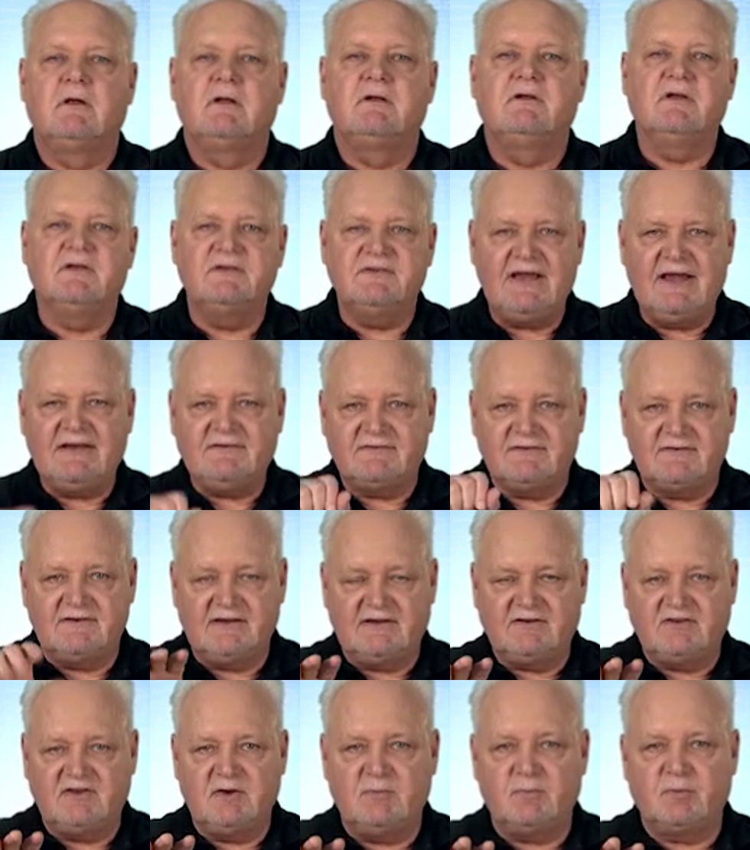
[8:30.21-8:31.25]
Does that
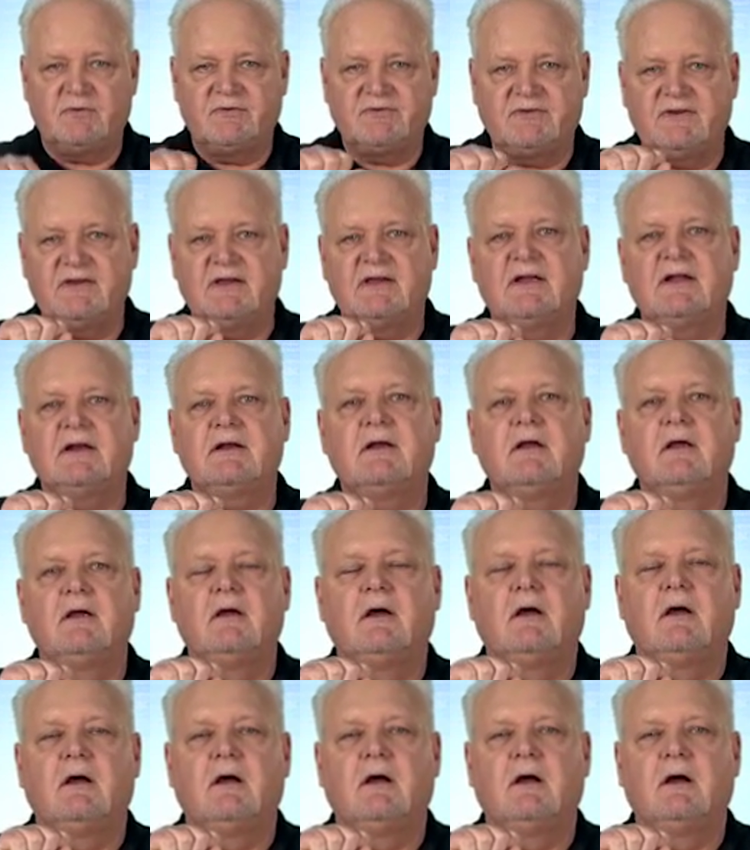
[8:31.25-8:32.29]
60%
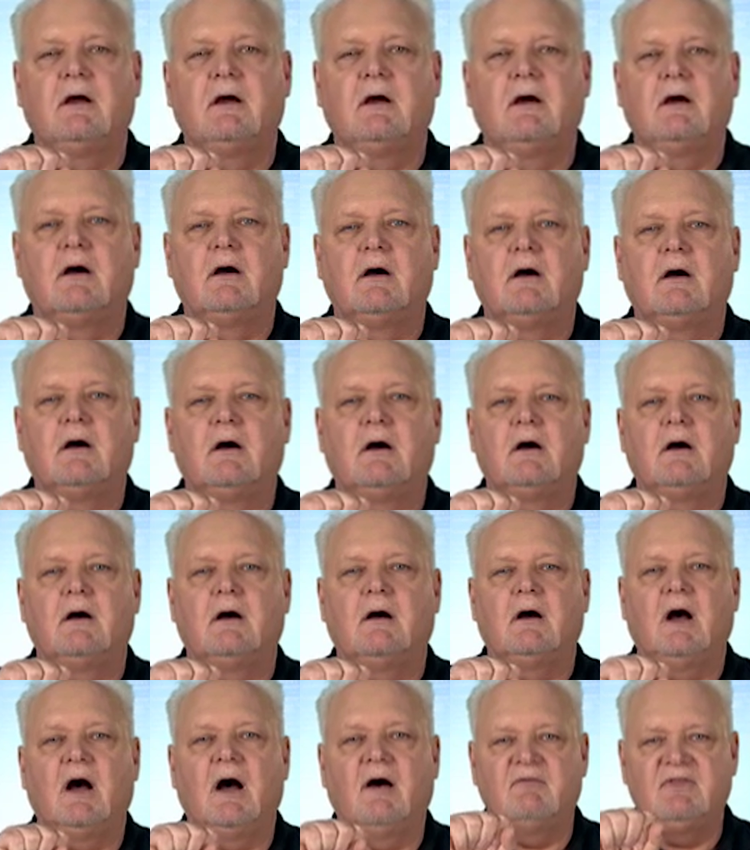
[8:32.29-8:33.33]

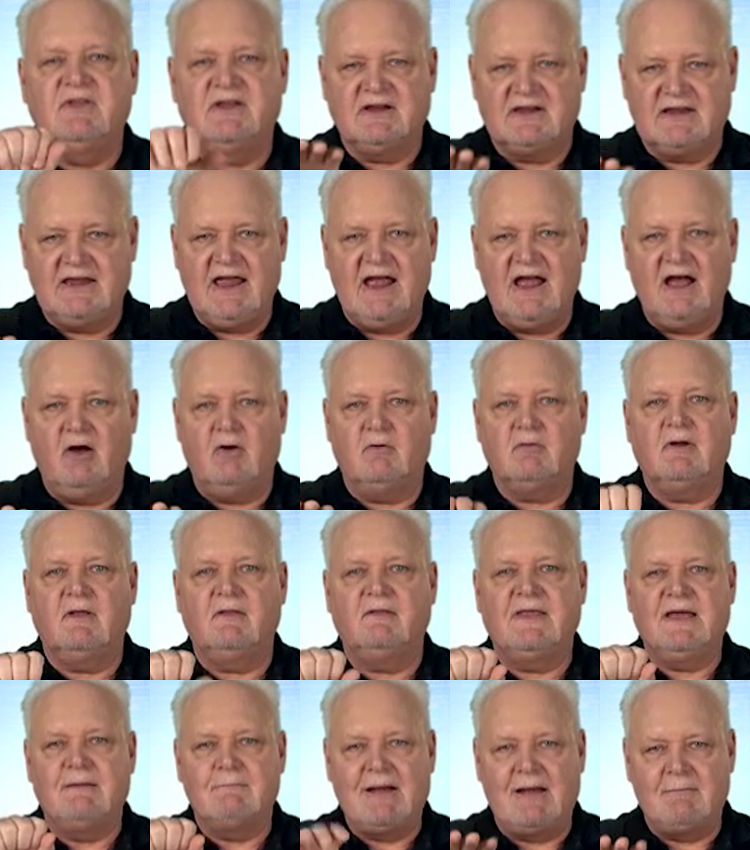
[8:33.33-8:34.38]
of the account
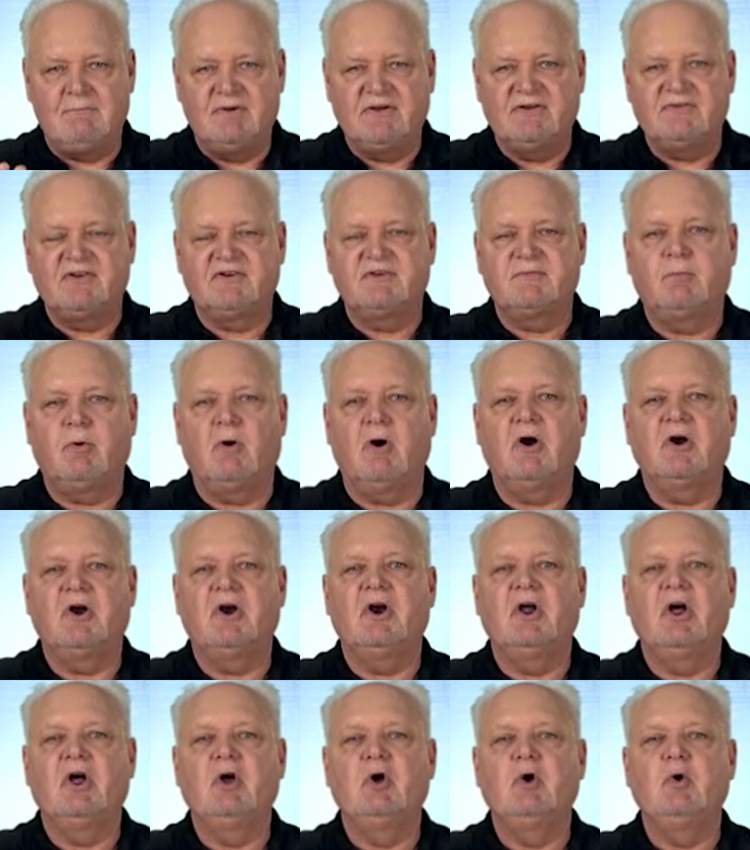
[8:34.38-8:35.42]
that my business
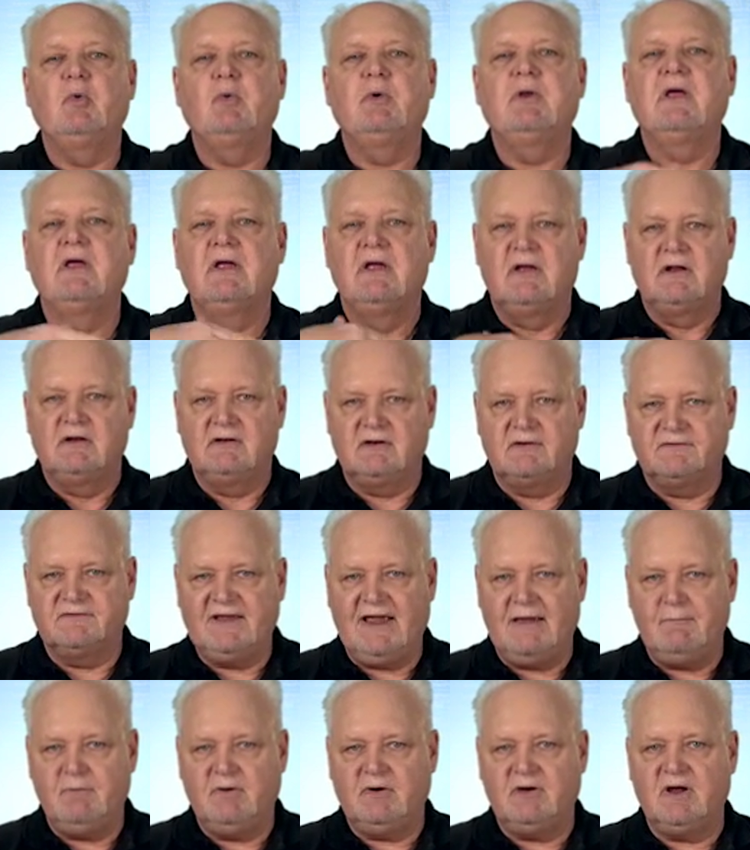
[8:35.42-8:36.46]
partner owned, does
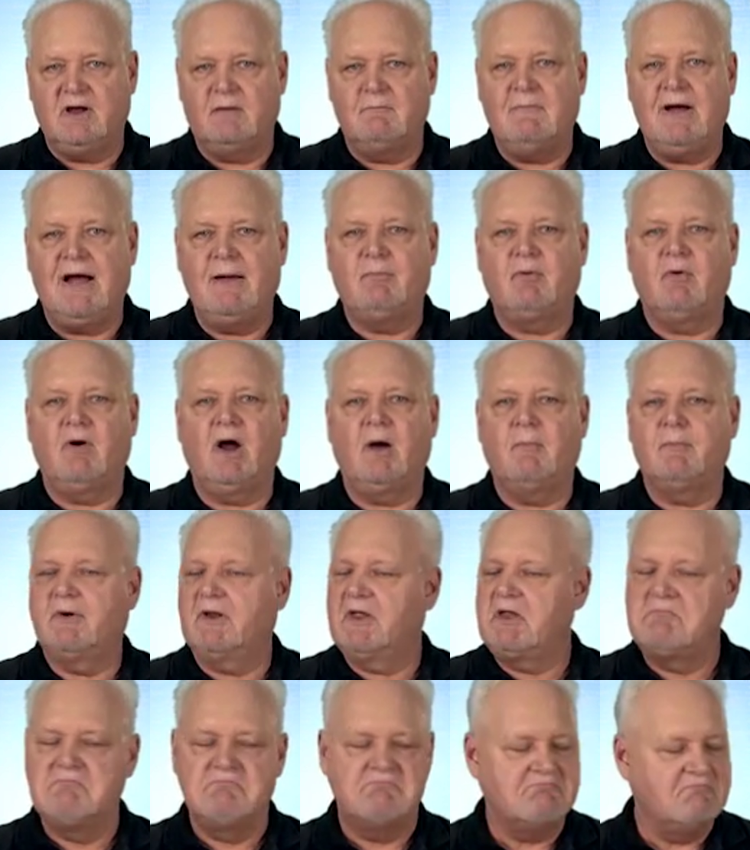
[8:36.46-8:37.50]
that become my
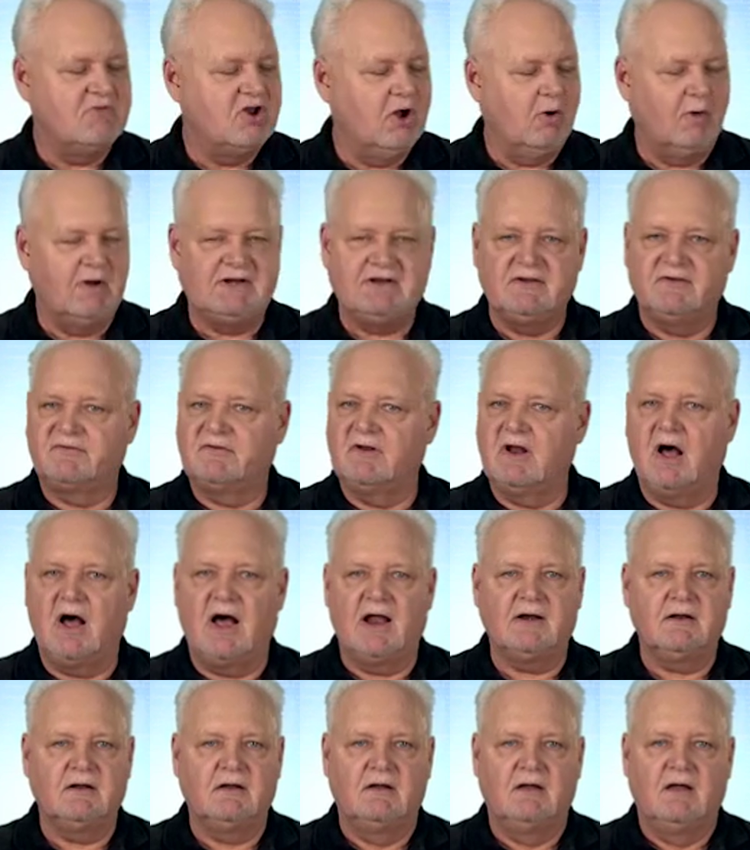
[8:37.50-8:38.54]
property? No, it does
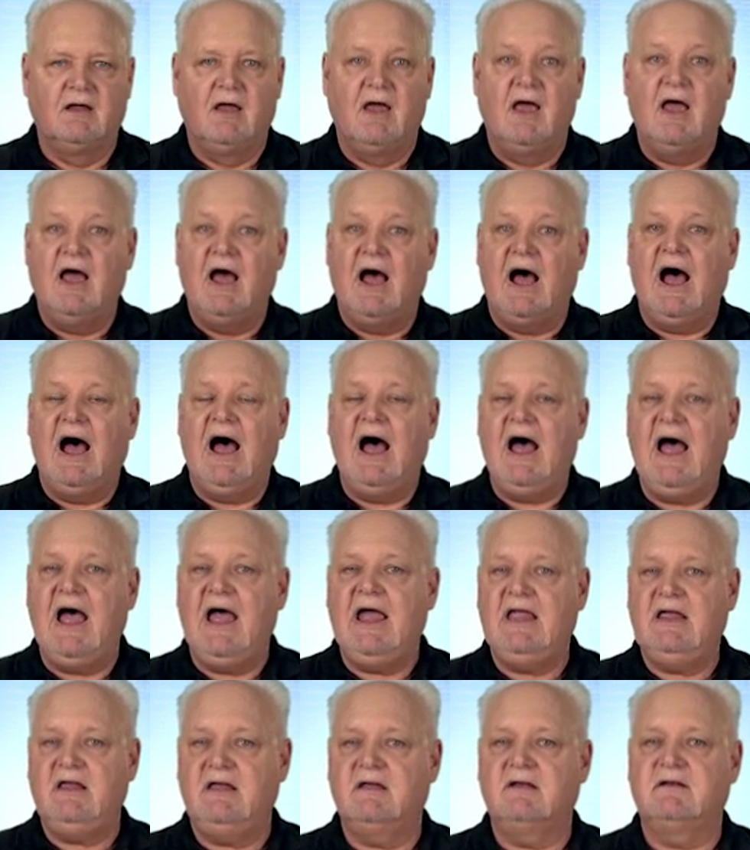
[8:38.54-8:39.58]
not.
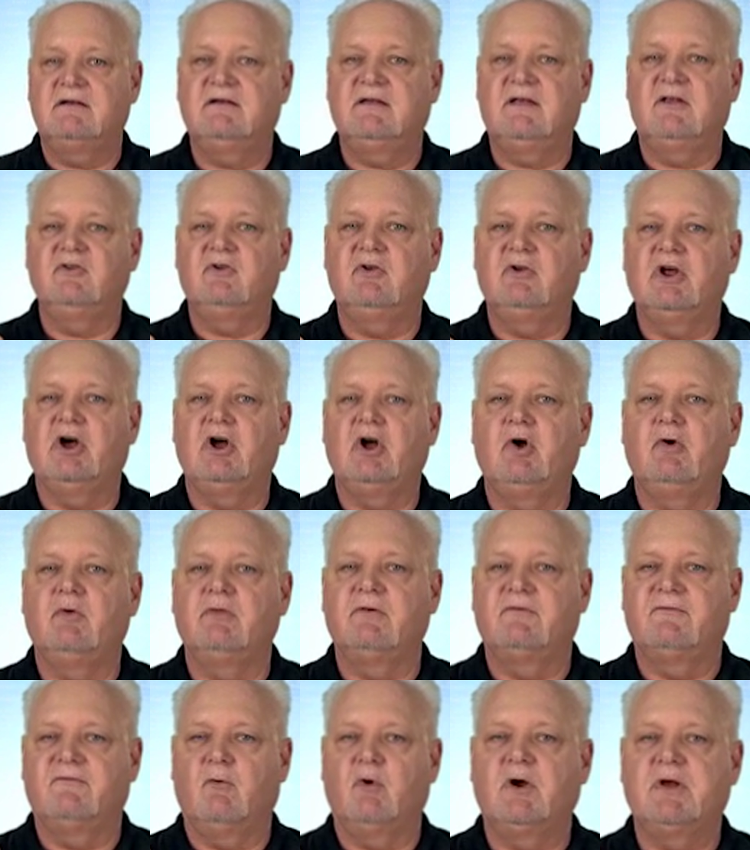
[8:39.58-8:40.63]
I continue to own
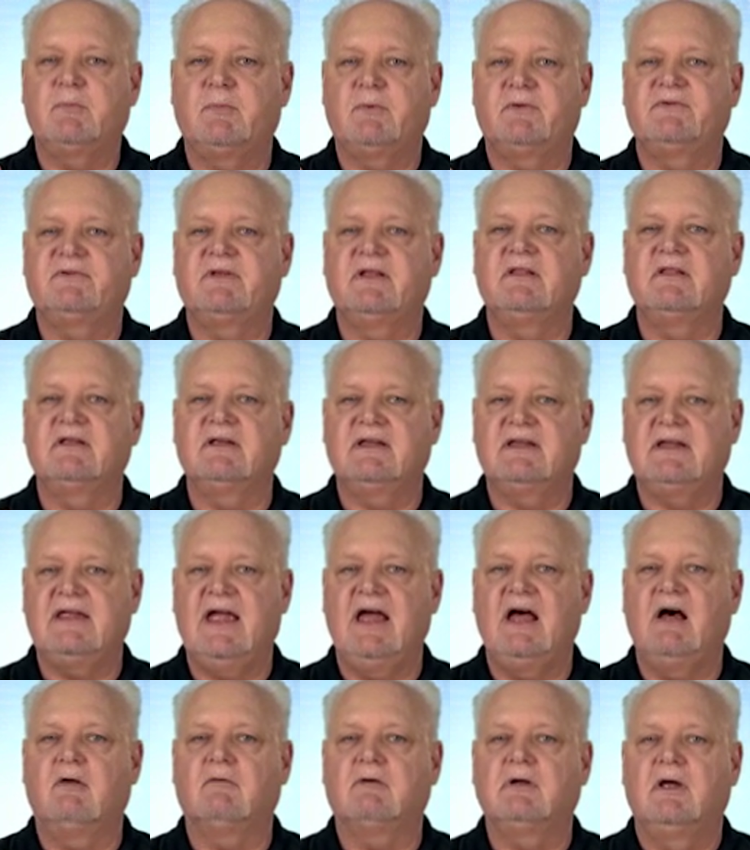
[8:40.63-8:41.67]
the 40% of the
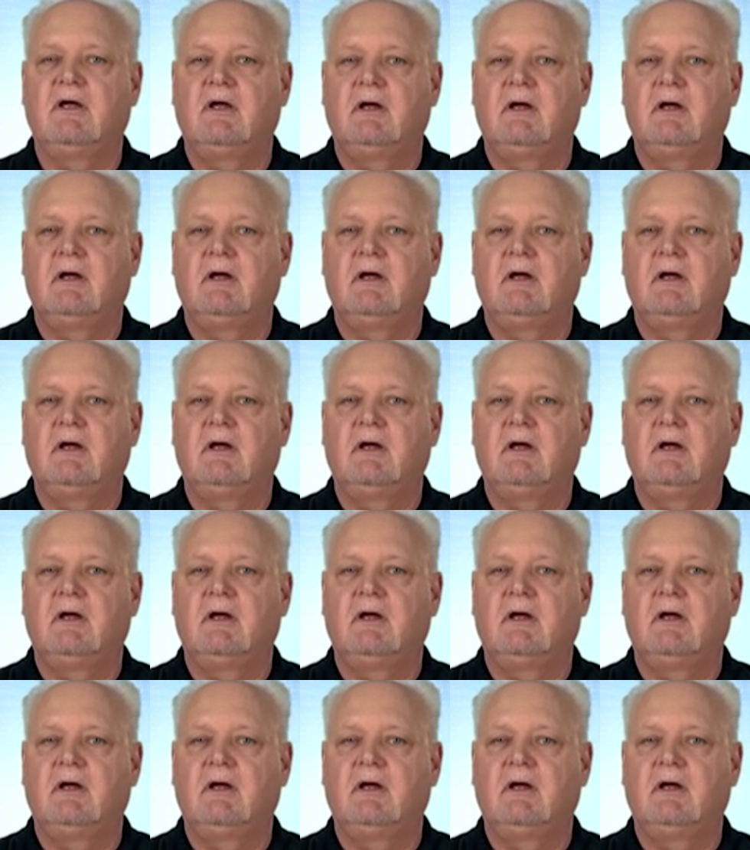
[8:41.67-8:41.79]
account.